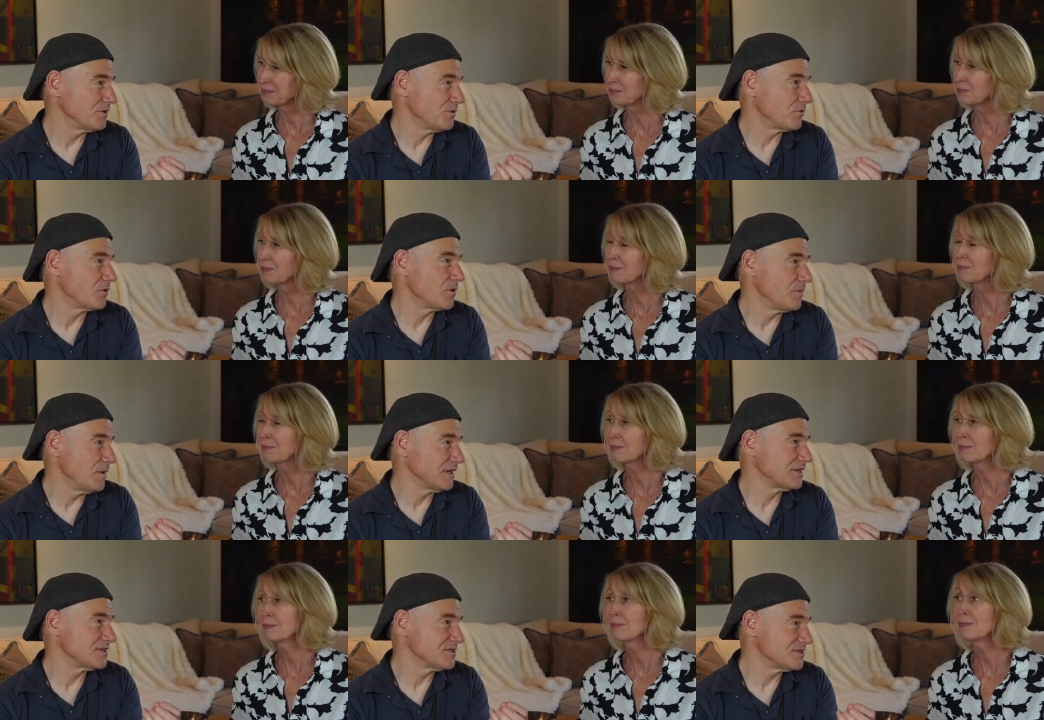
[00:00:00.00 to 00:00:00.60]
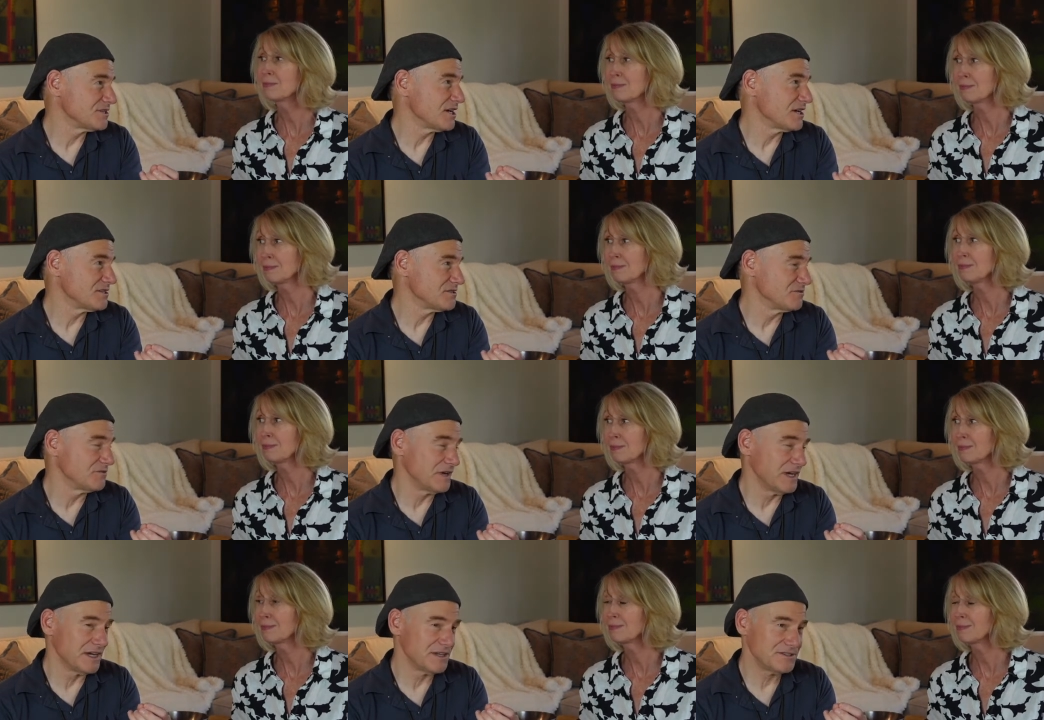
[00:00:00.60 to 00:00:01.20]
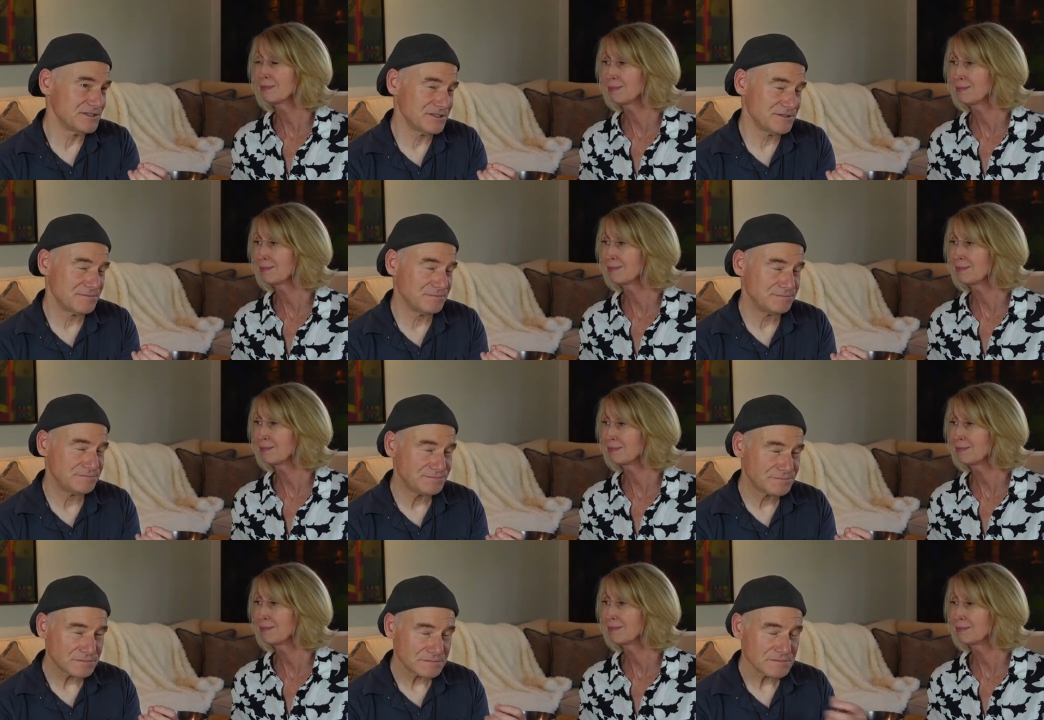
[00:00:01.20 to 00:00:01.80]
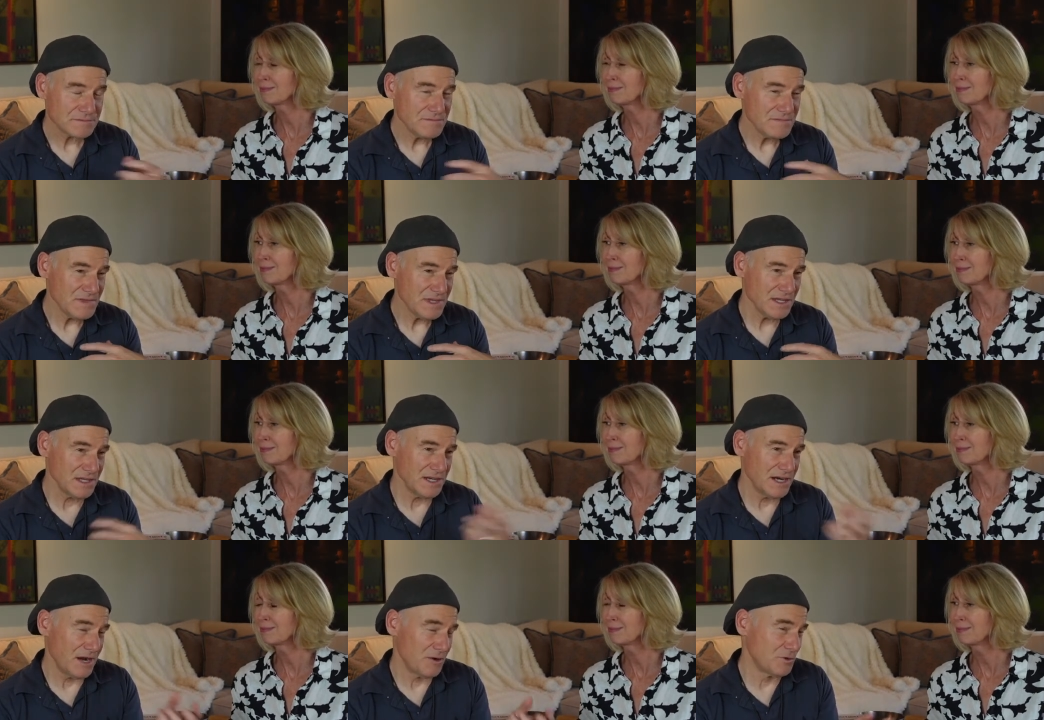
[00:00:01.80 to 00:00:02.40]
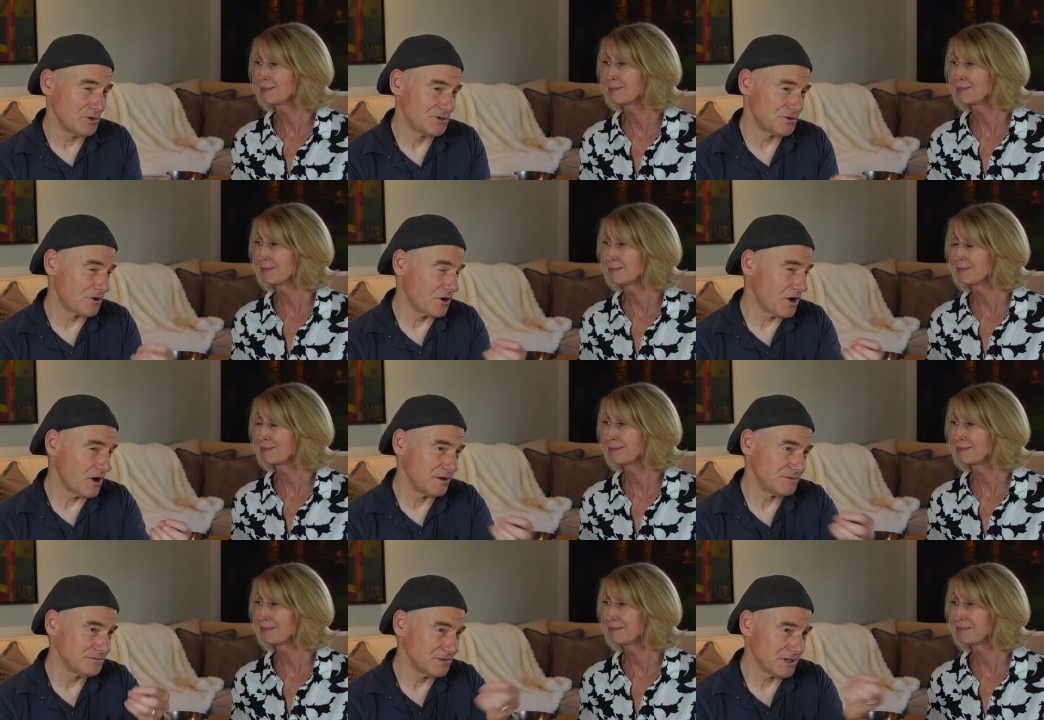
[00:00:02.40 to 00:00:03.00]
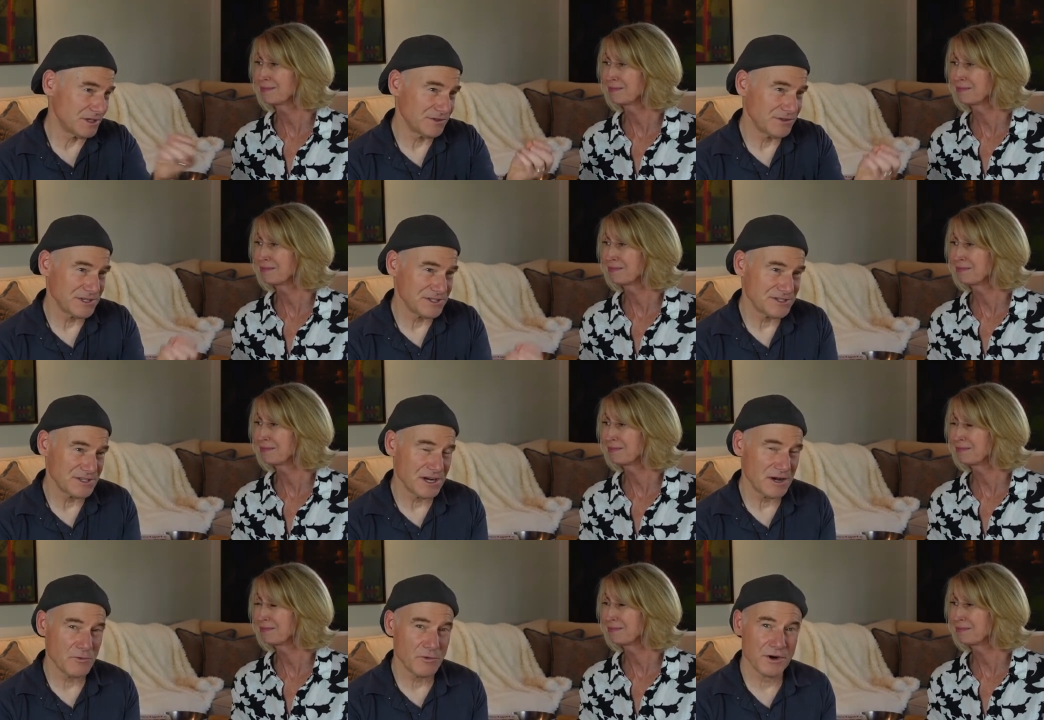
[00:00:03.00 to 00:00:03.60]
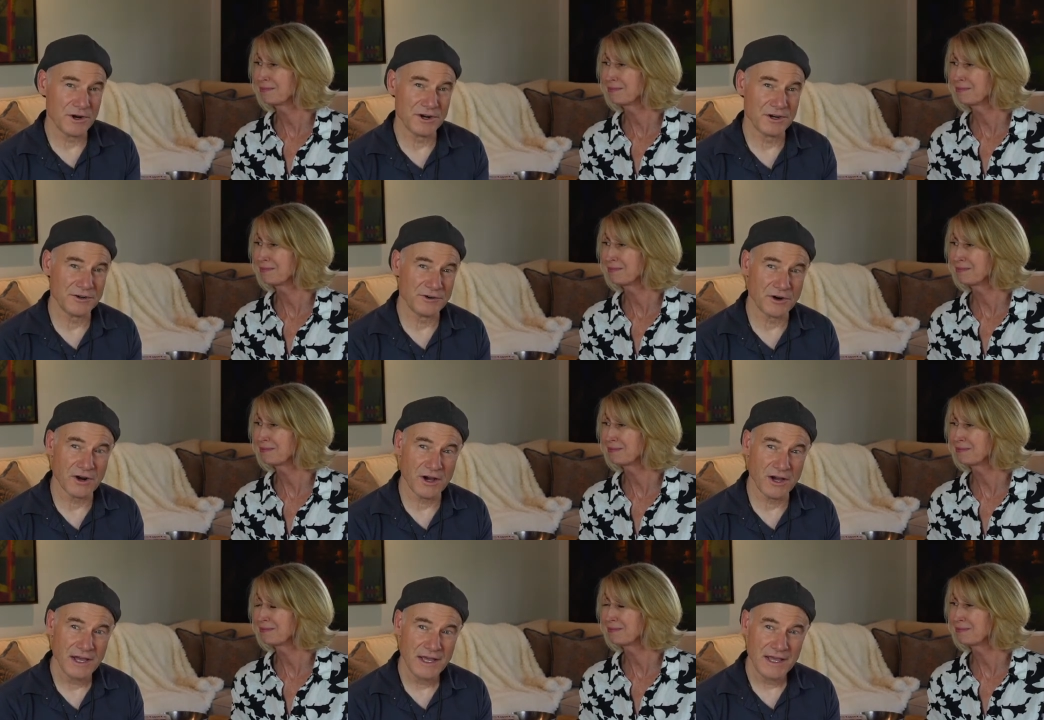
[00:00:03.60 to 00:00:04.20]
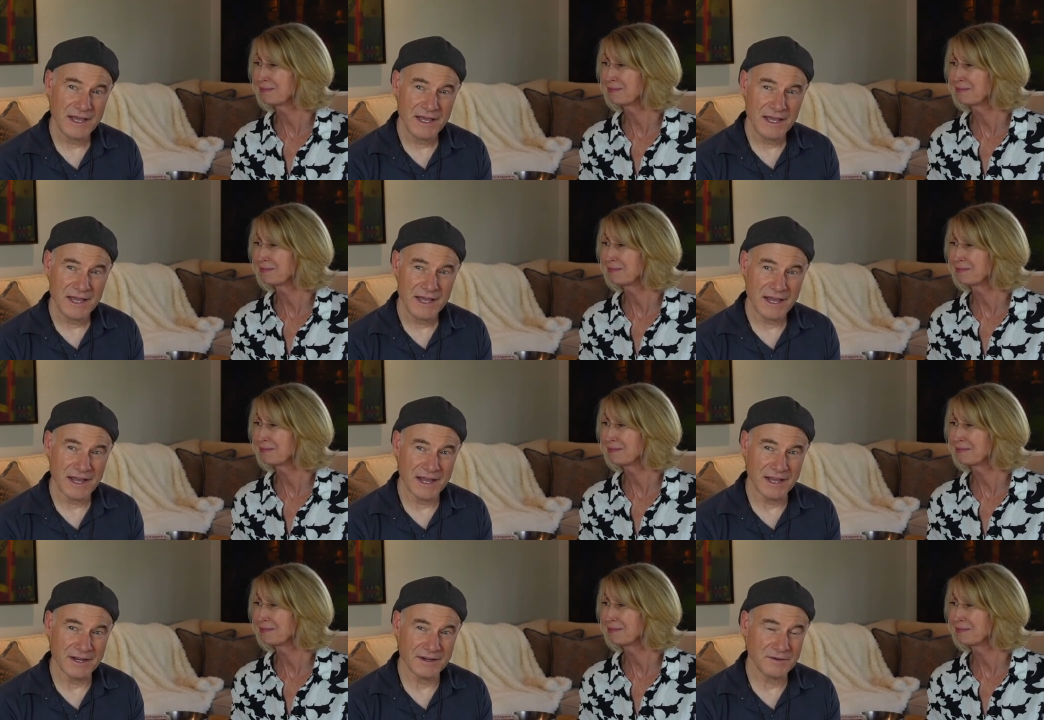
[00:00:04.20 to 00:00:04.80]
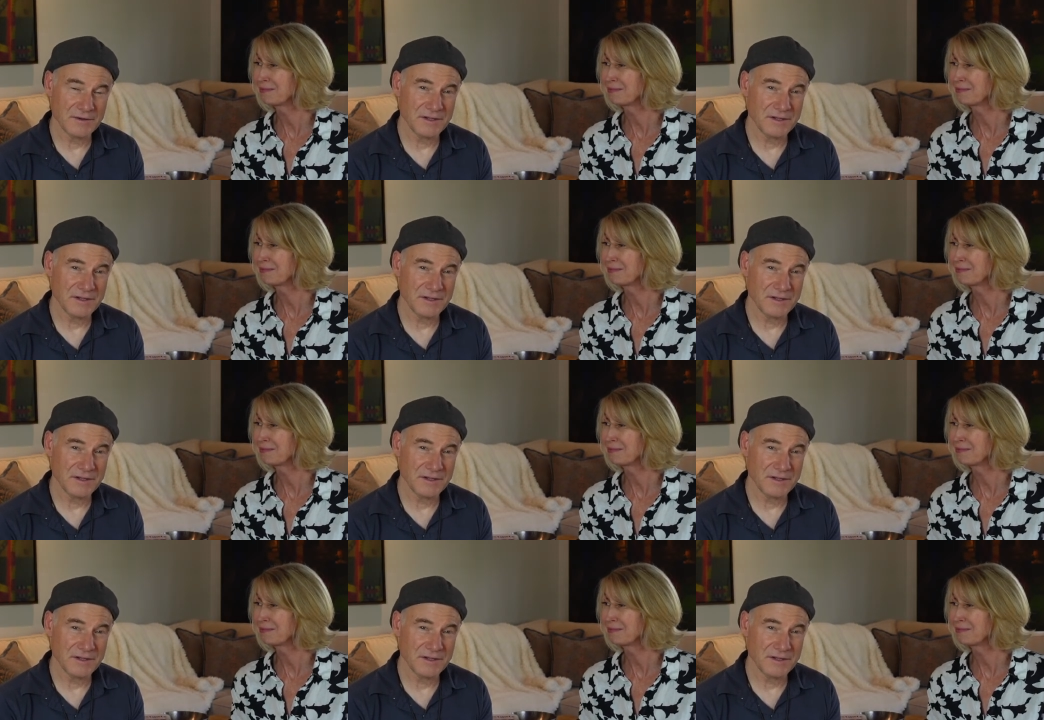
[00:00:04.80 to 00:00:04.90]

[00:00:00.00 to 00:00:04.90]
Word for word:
Speaker 1: that were about the size mm -hmm. of ants. Mm-hmm. And I would draw little things that I wanted to draw. And